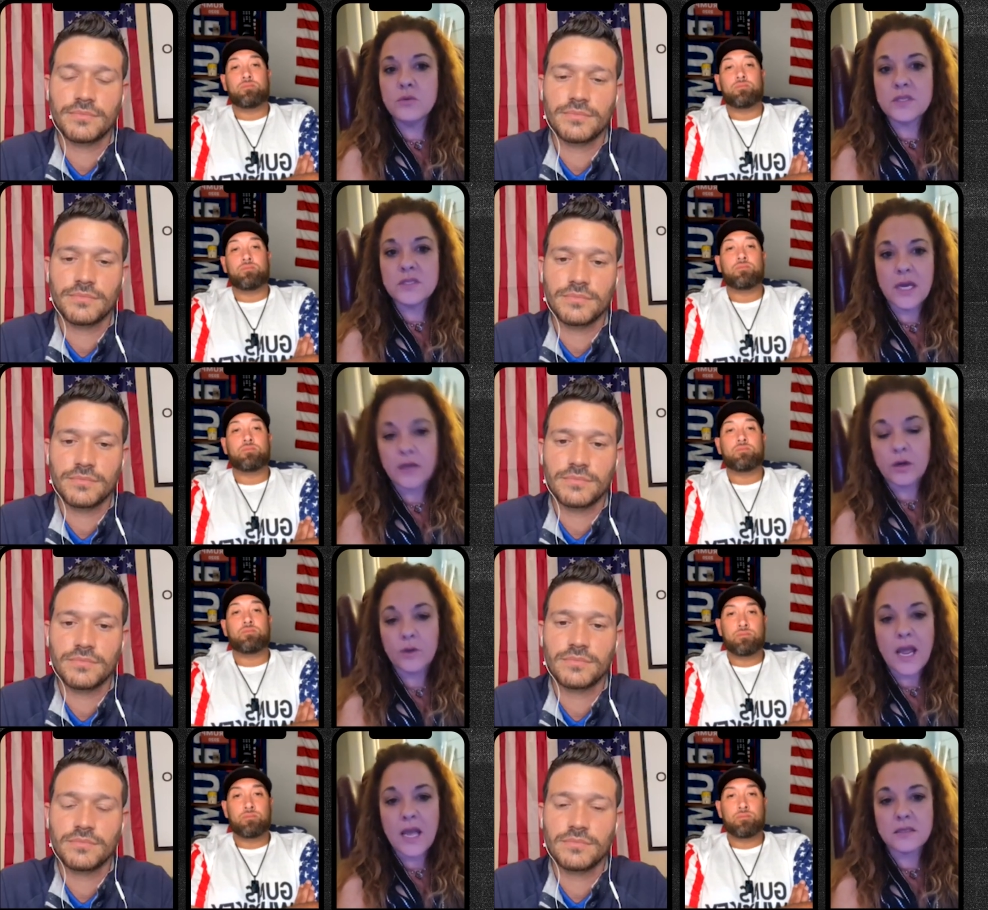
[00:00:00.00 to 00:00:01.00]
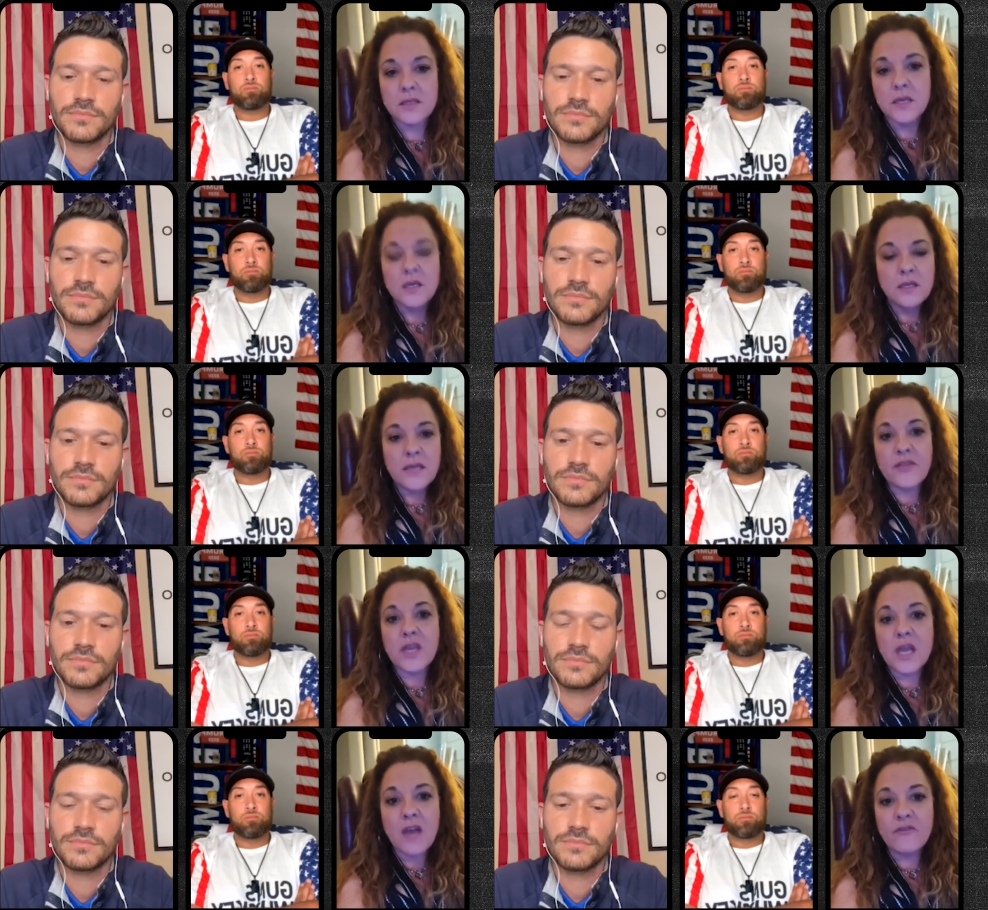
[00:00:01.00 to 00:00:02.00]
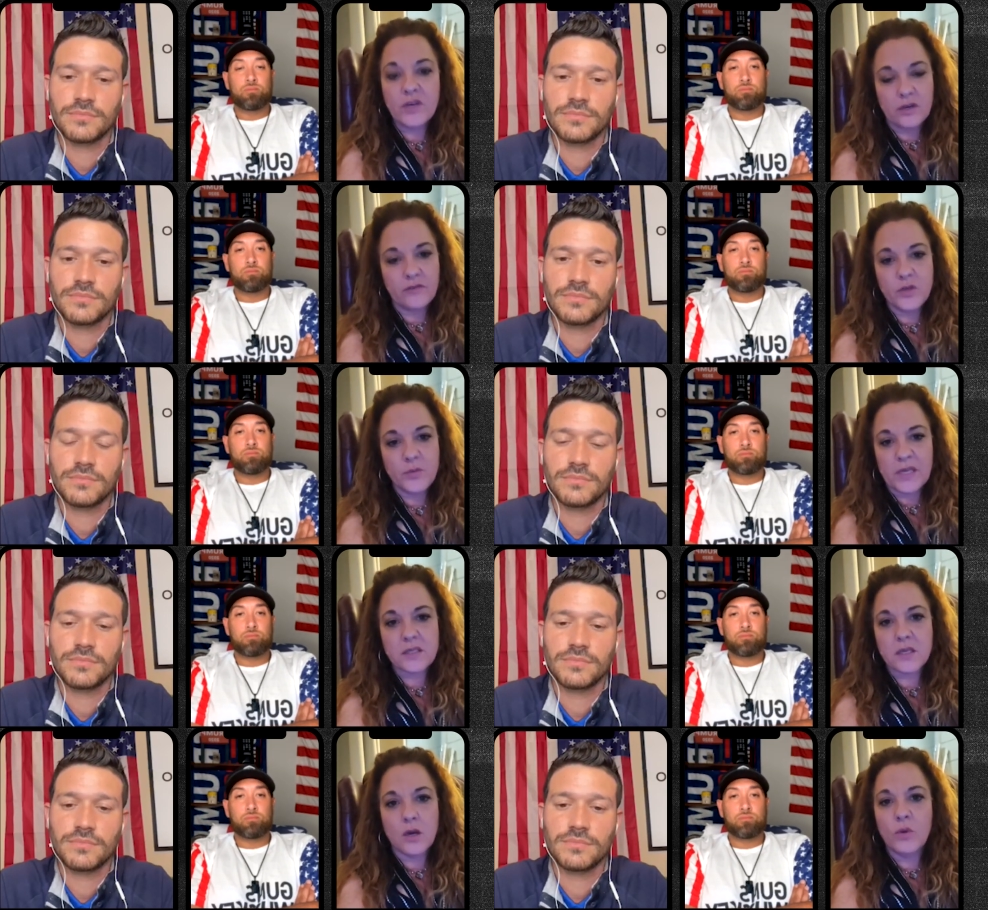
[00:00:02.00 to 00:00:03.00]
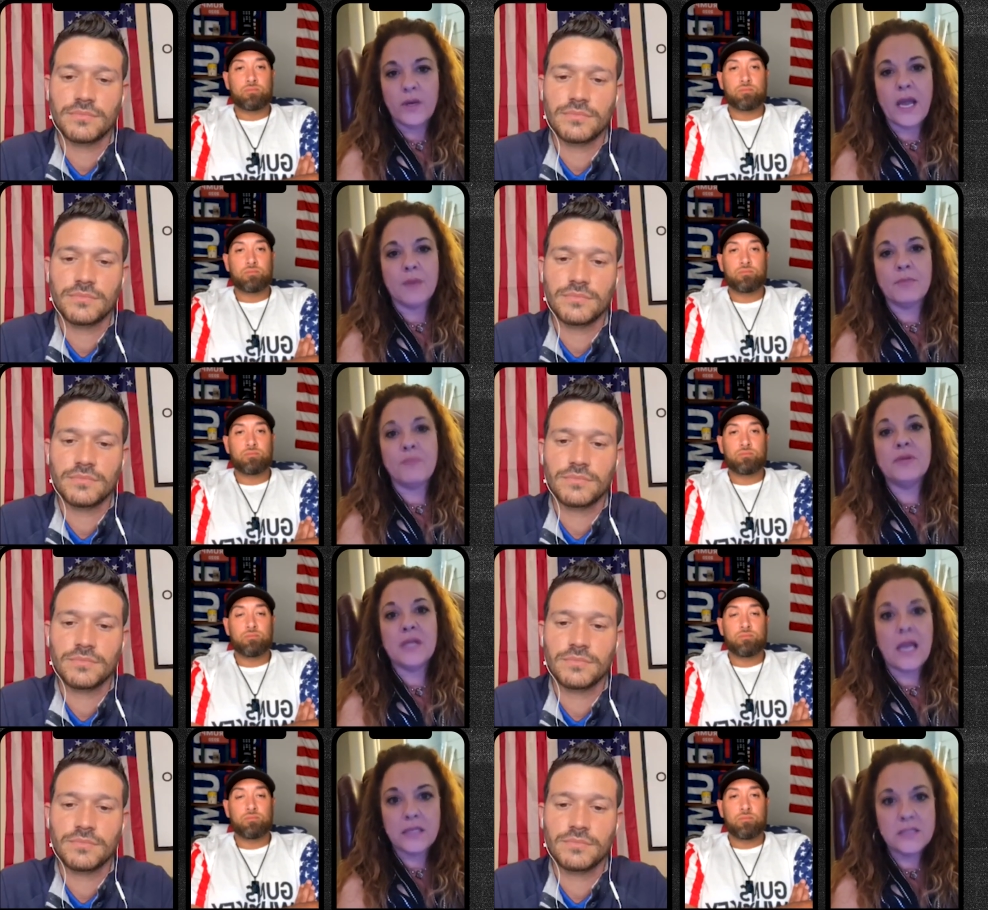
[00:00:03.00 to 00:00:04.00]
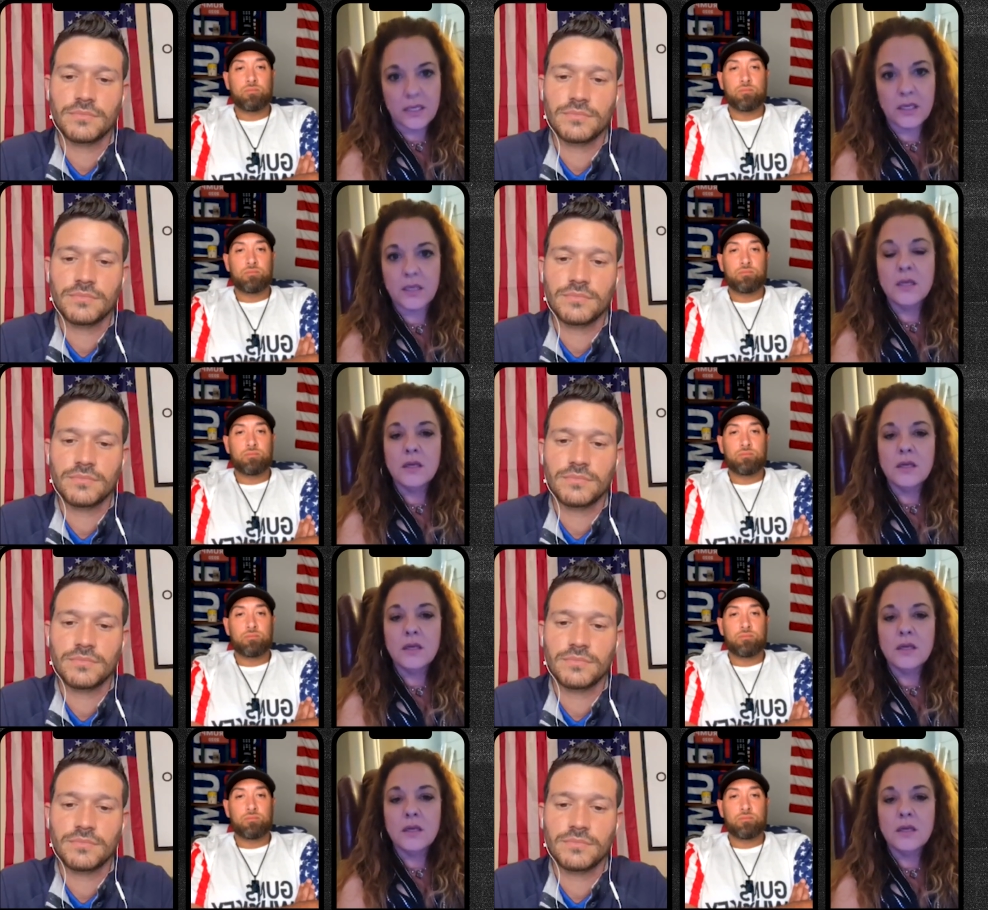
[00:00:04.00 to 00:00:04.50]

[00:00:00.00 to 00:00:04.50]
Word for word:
Speaker 1: was not harassed now the governor of new mexico went apoplectic